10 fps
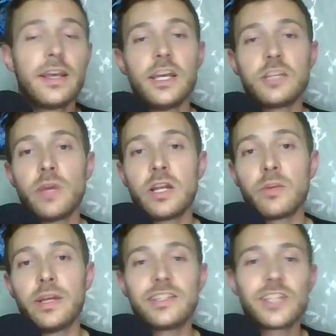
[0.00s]
is made
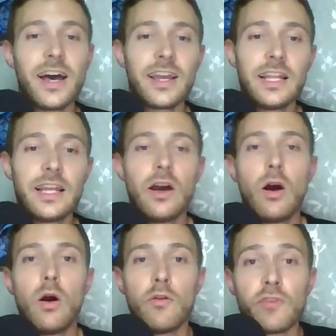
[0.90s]
up entirely
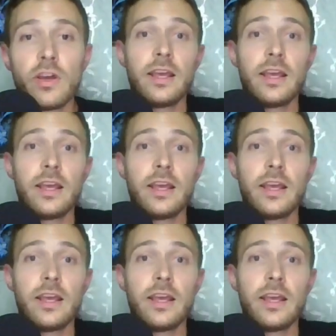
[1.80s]
of